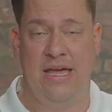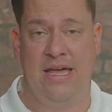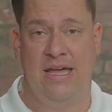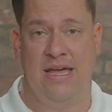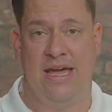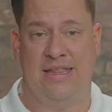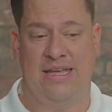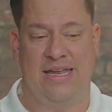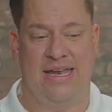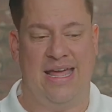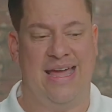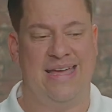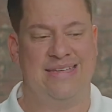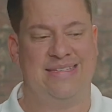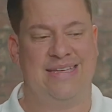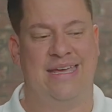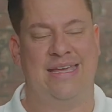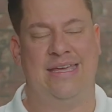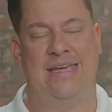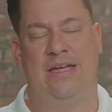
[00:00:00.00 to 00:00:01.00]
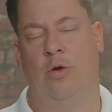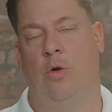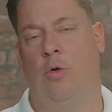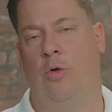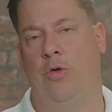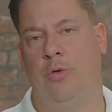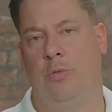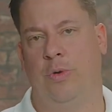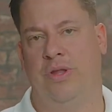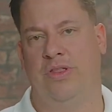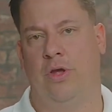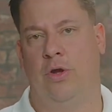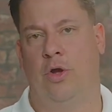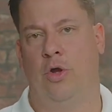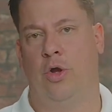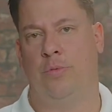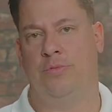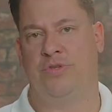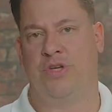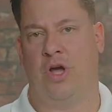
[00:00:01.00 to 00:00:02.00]
And then as I get older with the
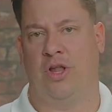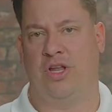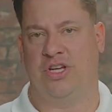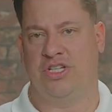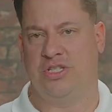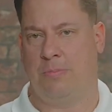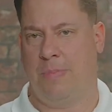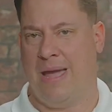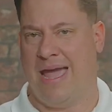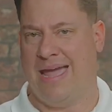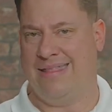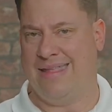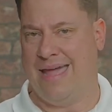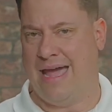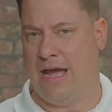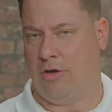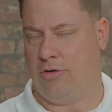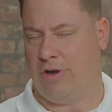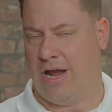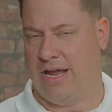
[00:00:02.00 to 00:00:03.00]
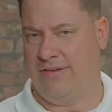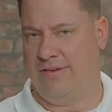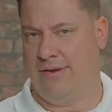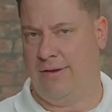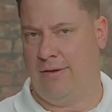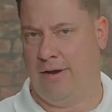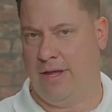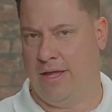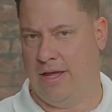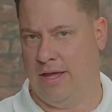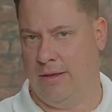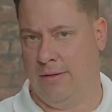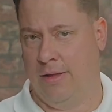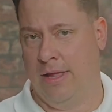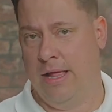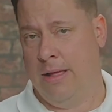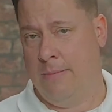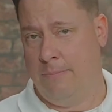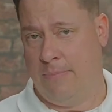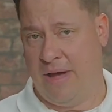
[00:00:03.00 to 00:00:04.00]
homes, I'll expand that criteria
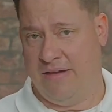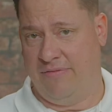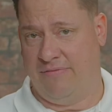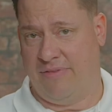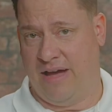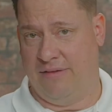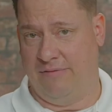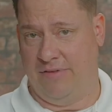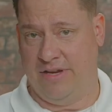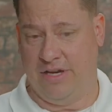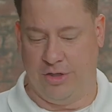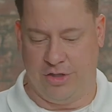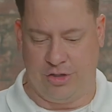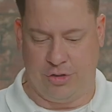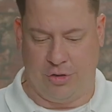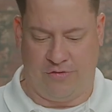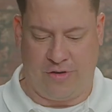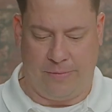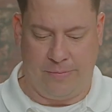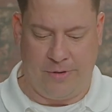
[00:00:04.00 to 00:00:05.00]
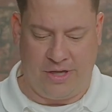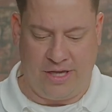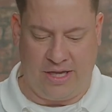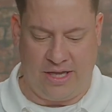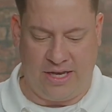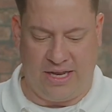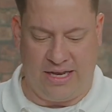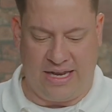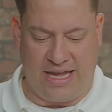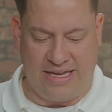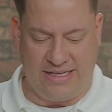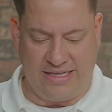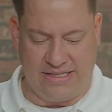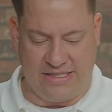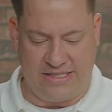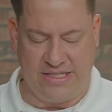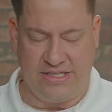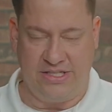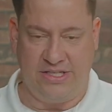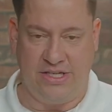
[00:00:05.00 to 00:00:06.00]
by 5 years. So if I'm looking at a
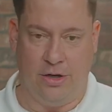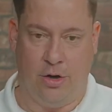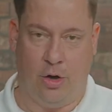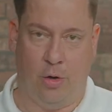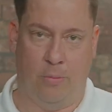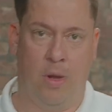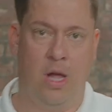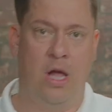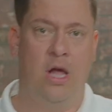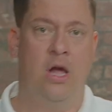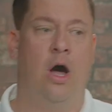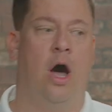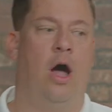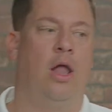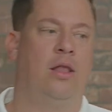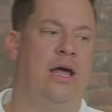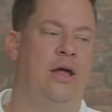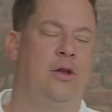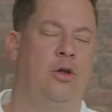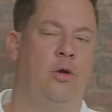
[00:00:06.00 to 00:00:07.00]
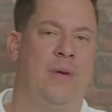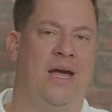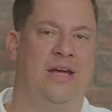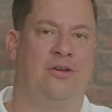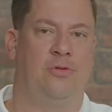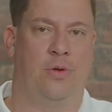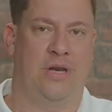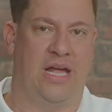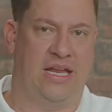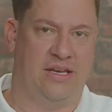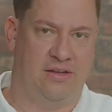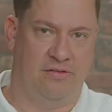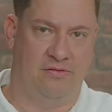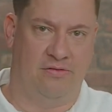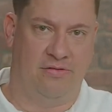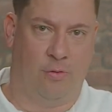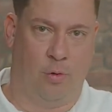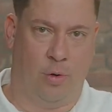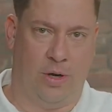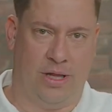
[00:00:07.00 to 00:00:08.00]
1960 home, I'll allow to go back to a
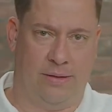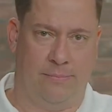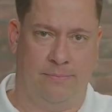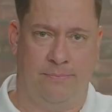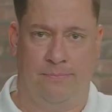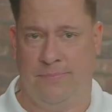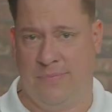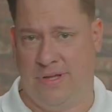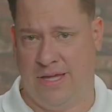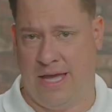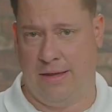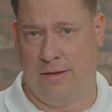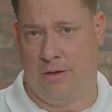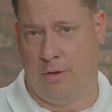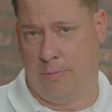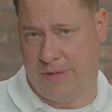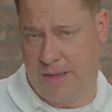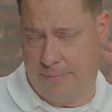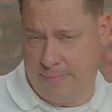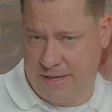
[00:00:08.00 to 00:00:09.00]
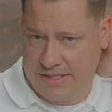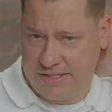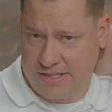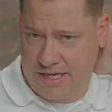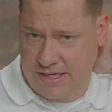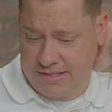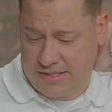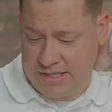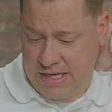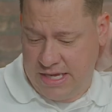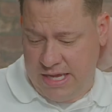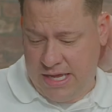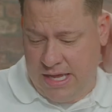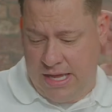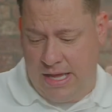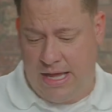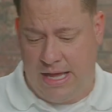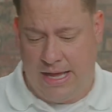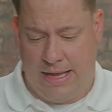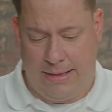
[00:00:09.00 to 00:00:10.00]
1940. Okay, I hope that makes sense.
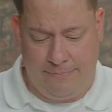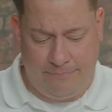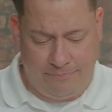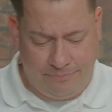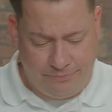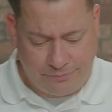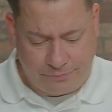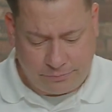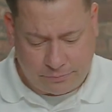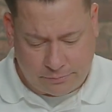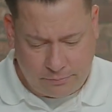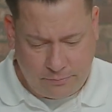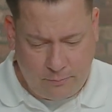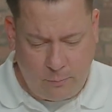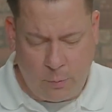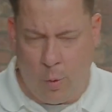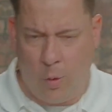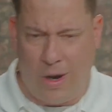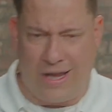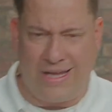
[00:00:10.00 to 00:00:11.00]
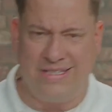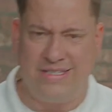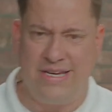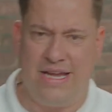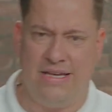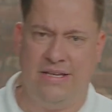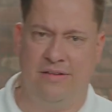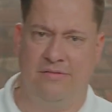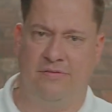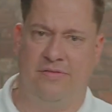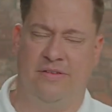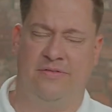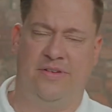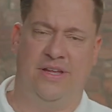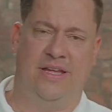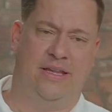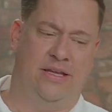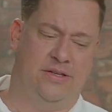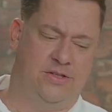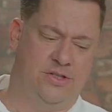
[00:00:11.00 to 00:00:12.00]
Or I guess 1950
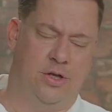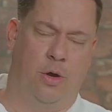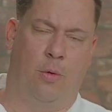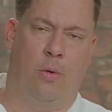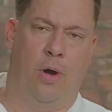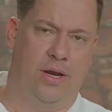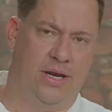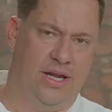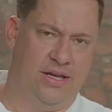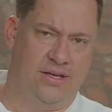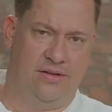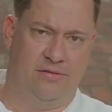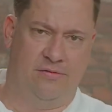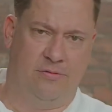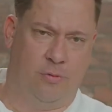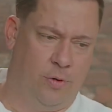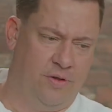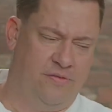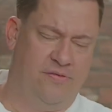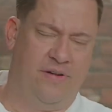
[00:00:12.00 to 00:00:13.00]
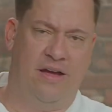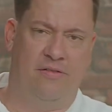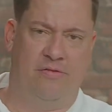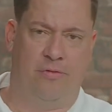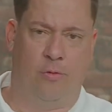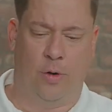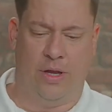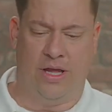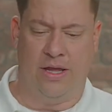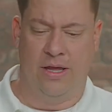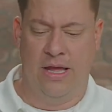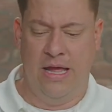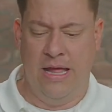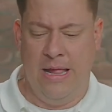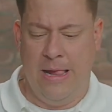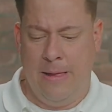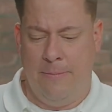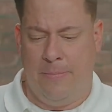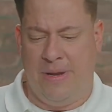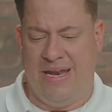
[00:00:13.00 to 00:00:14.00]
and then so on, 1945, 40.
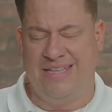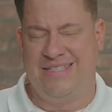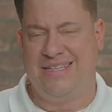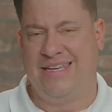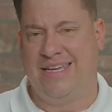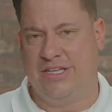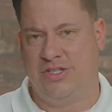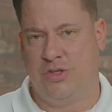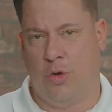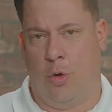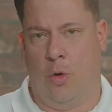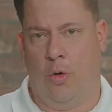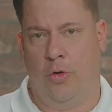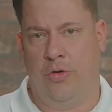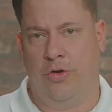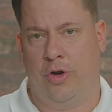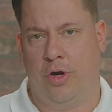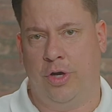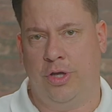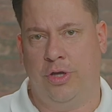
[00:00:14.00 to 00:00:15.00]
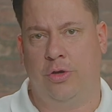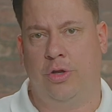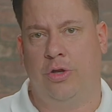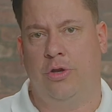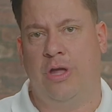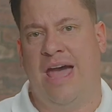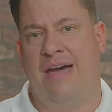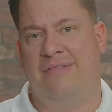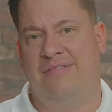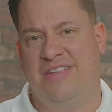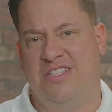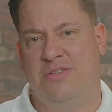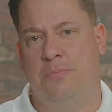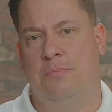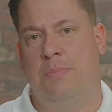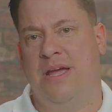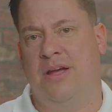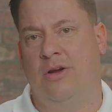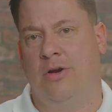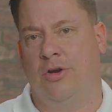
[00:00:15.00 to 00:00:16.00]
But as it gets older, you can have these
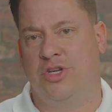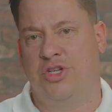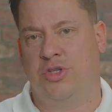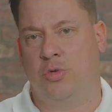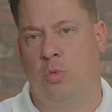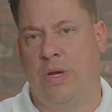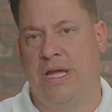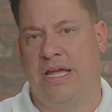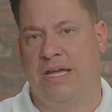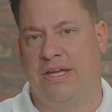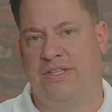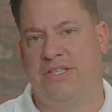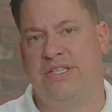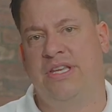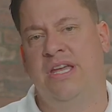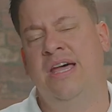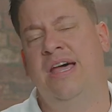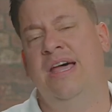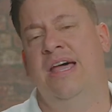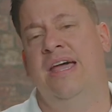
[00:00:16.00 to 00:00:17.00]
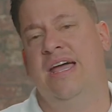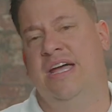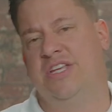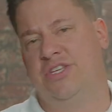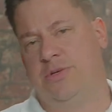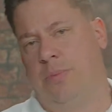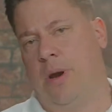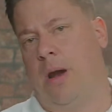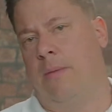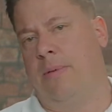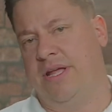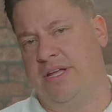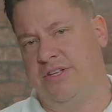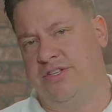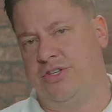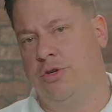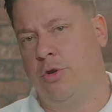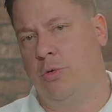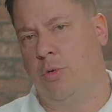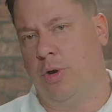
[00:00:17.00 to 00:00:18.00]
bigger swings. As the property
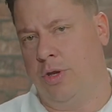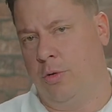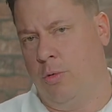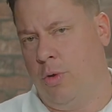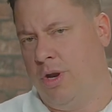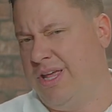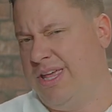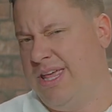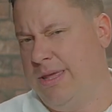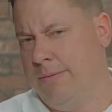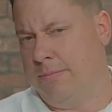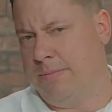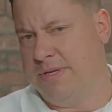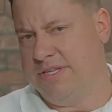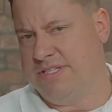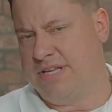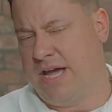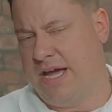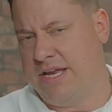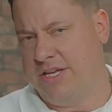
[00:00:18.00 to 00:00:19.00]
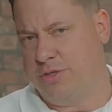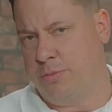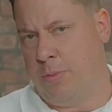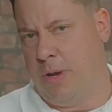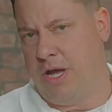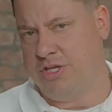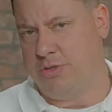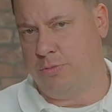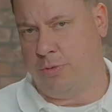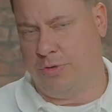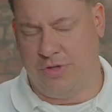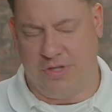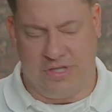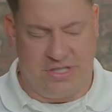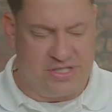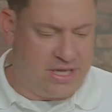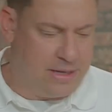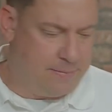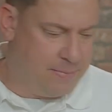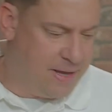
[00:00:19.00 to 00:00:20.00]
gets newer, you want to keep them as tight as possible to the
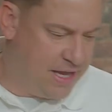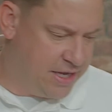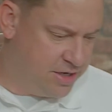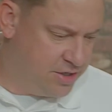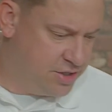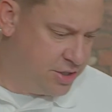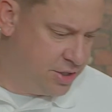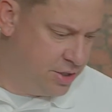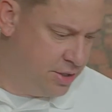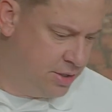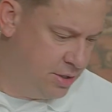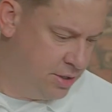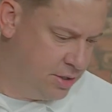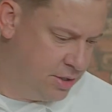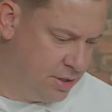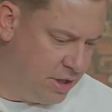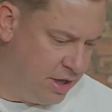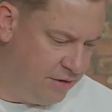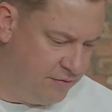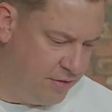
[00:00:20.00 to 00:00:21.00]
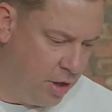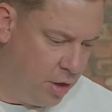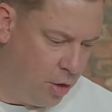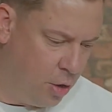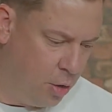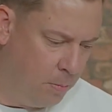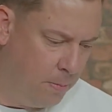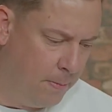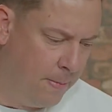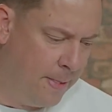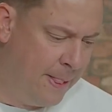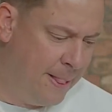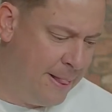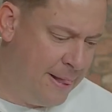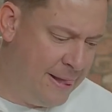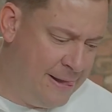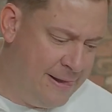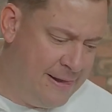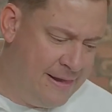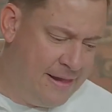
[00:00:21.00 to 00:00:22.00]
same age of the home.
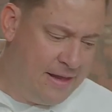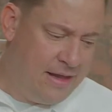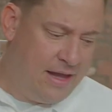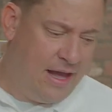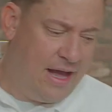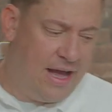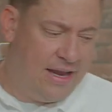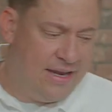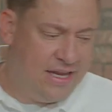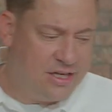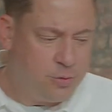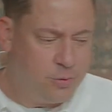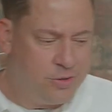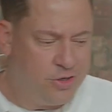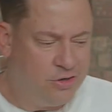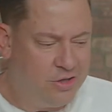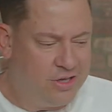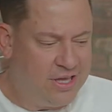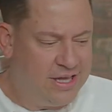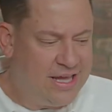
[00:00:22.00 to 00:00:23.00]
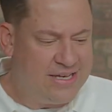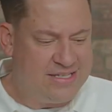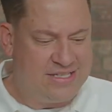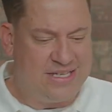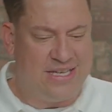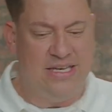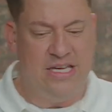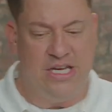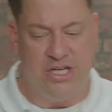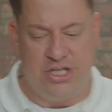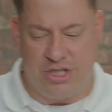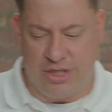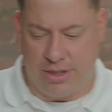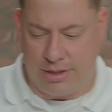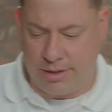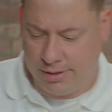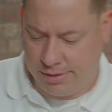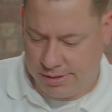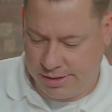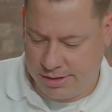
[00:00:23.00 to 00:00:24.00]
Next one you're looking at is condition.